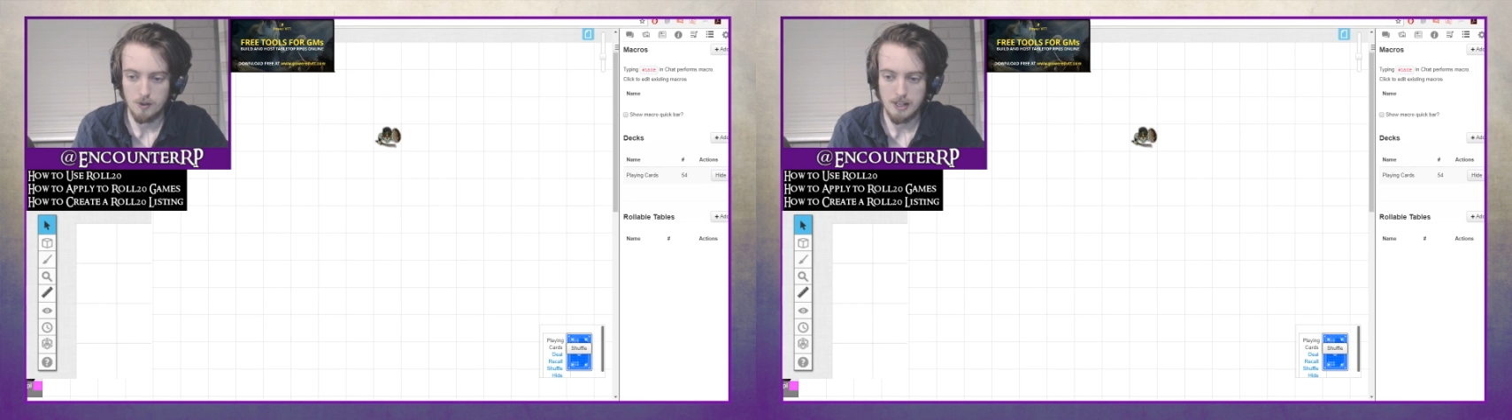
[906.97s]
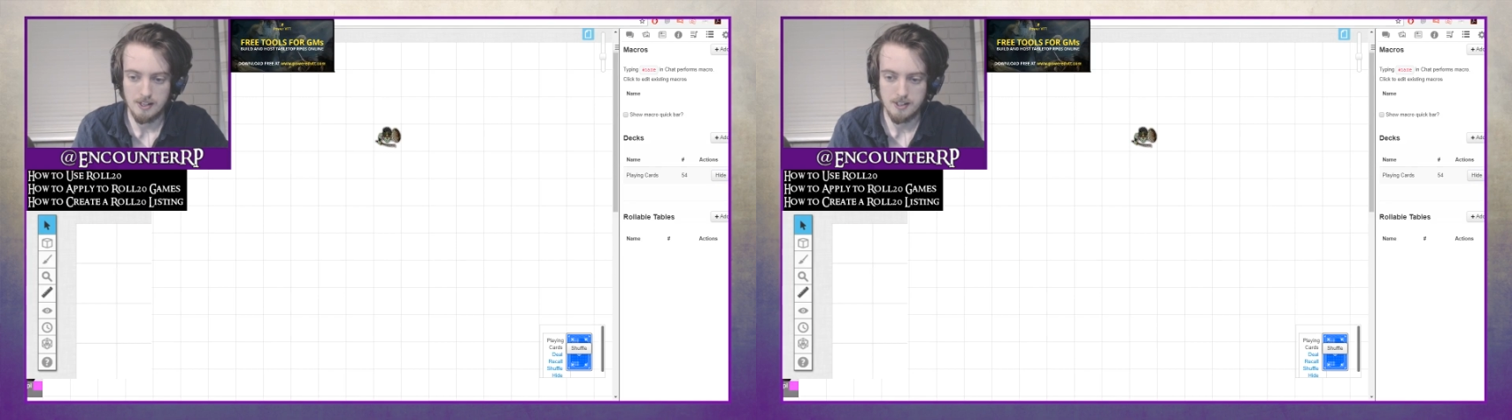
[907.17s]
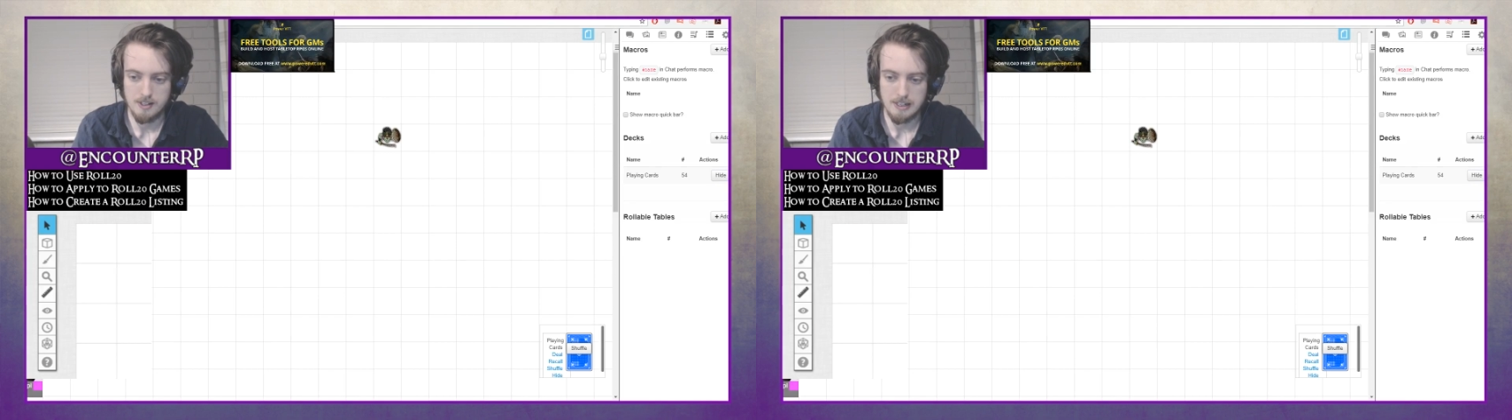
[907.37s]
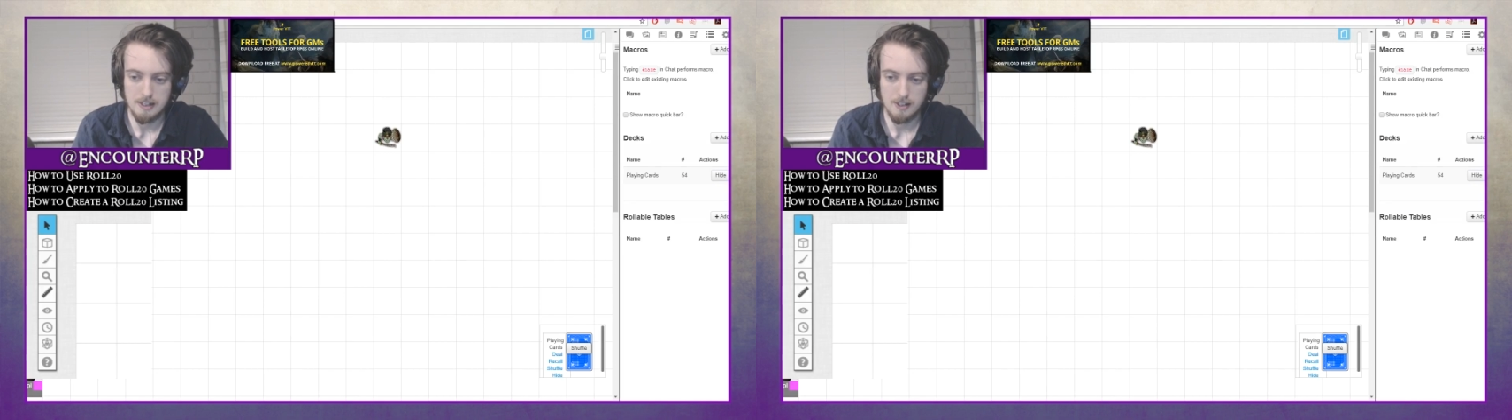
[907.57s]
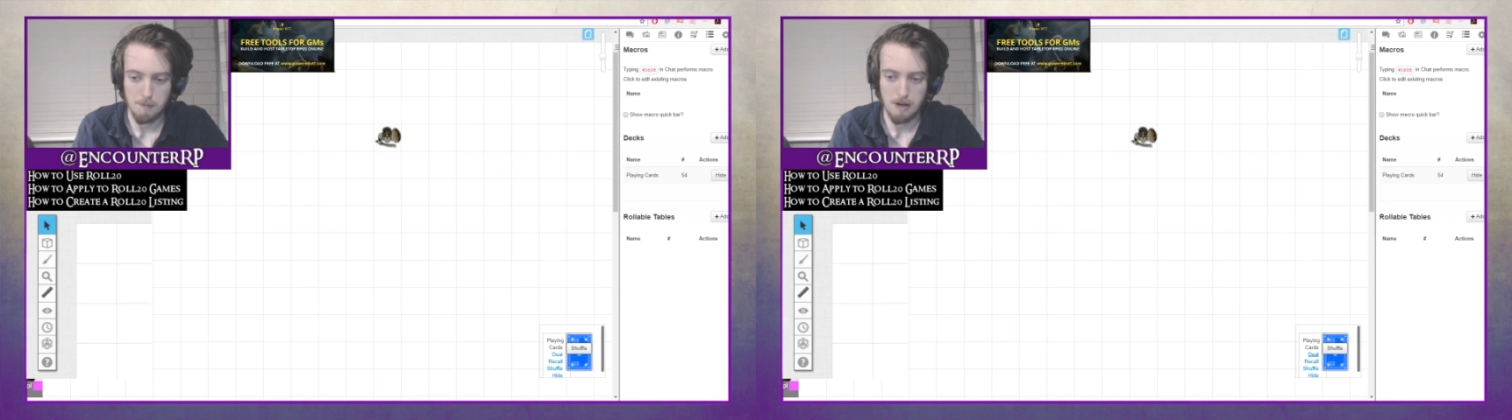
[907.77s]
yes,
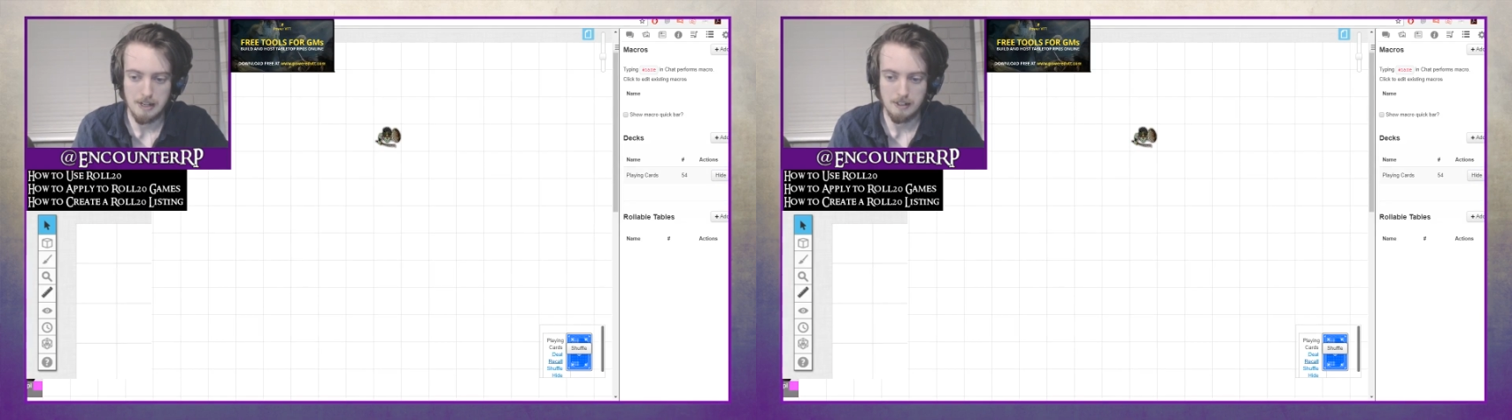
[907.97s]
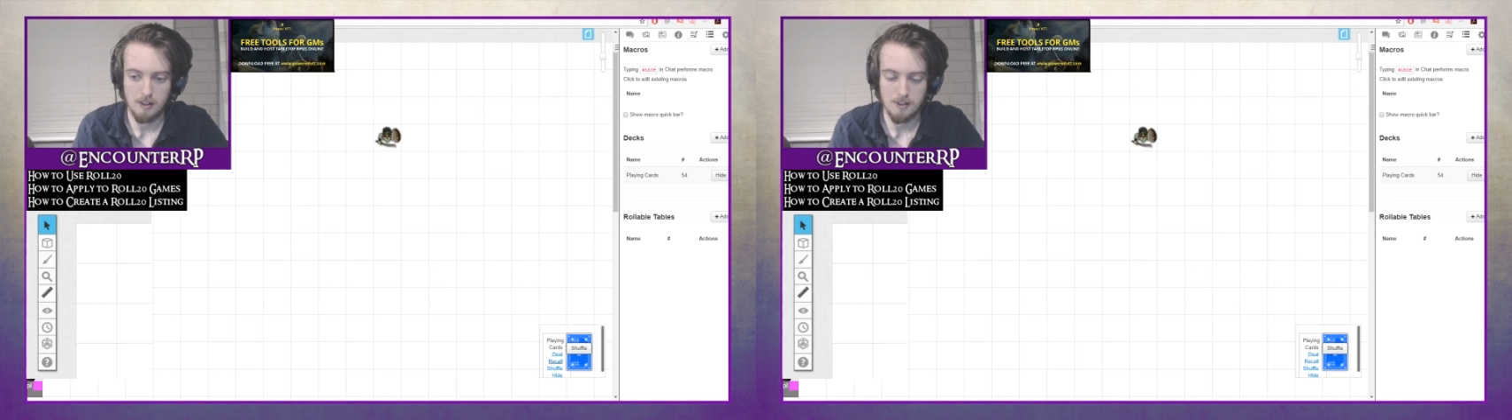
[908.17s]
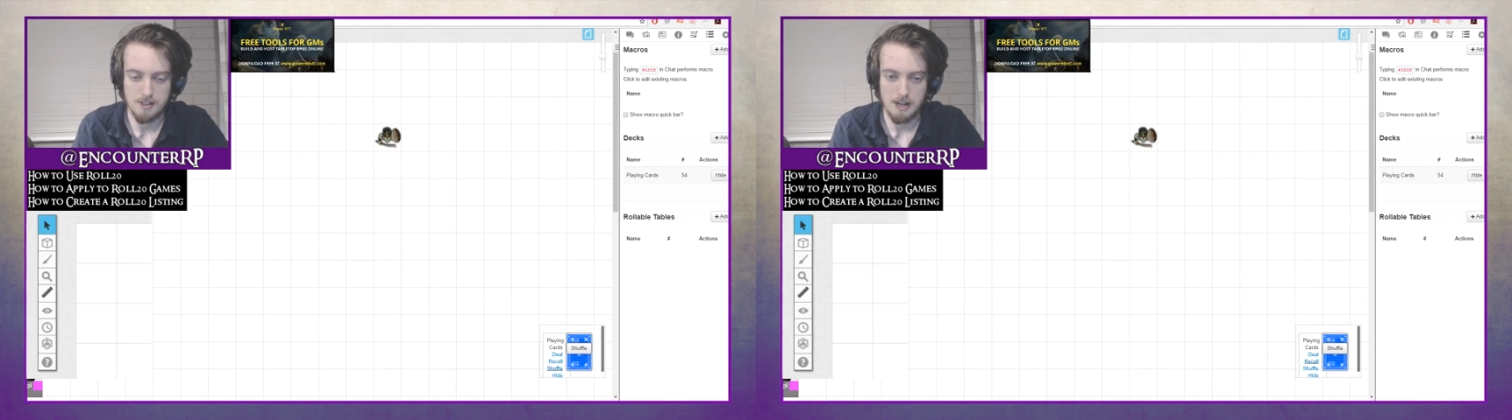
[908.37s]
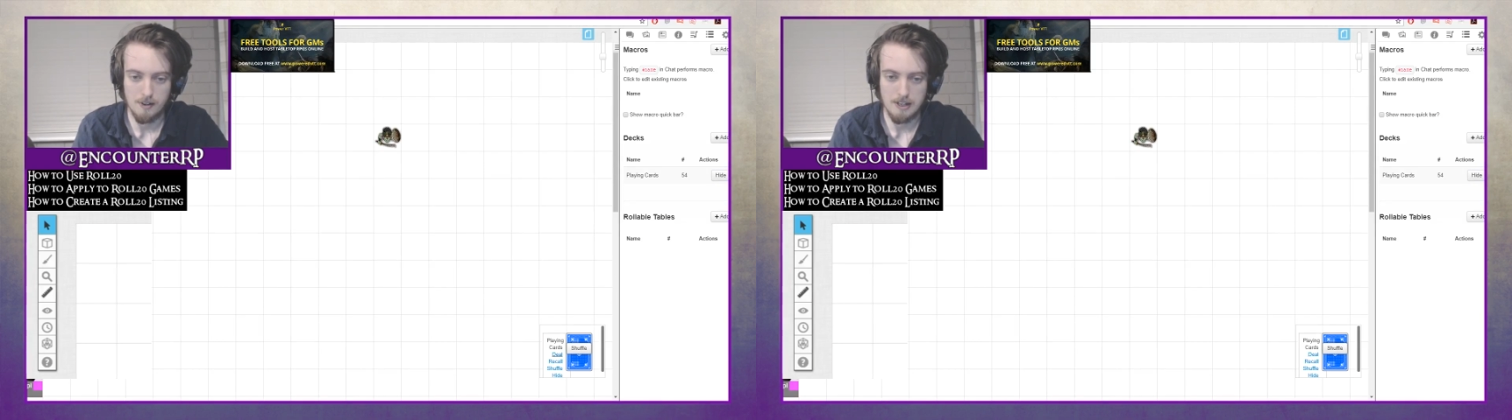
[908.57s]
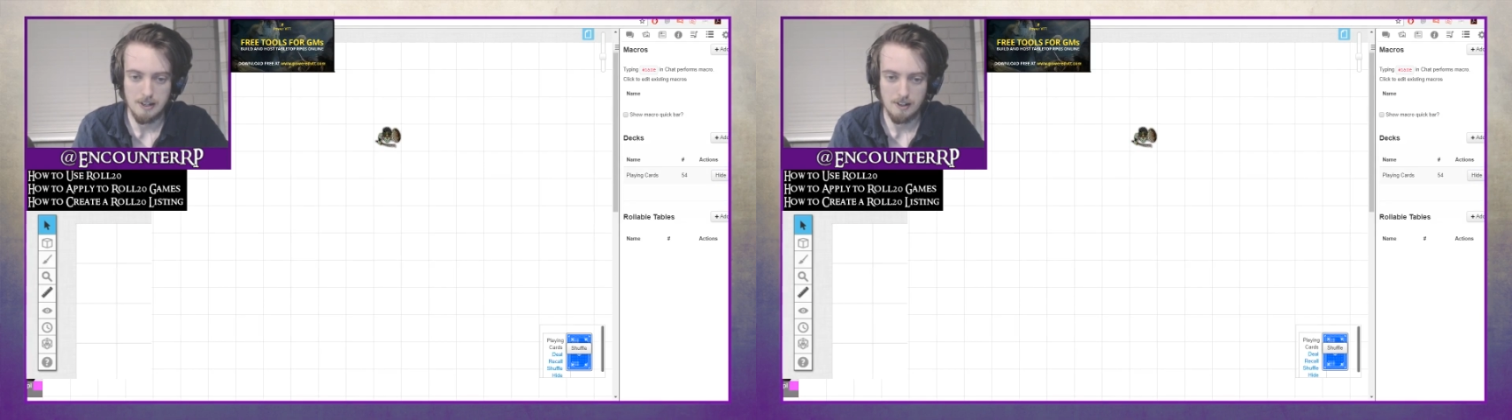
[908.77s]
the playing cards down
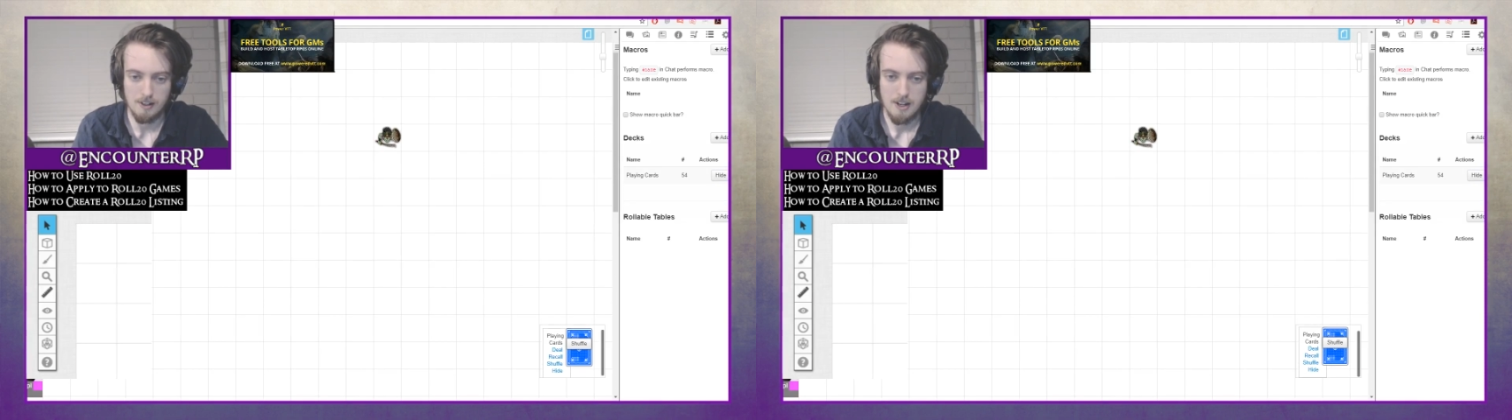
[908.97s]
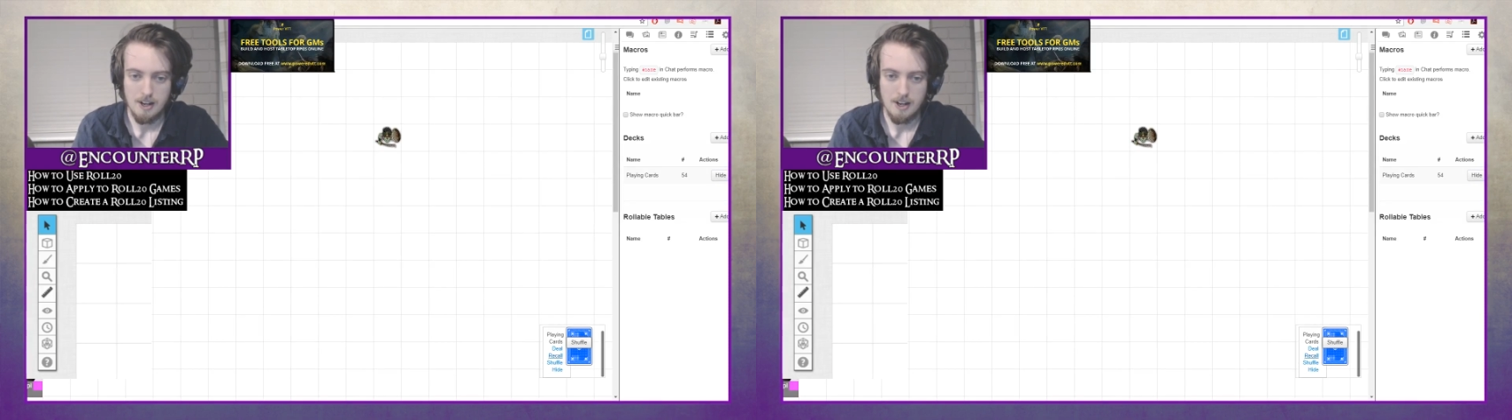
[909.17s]
here.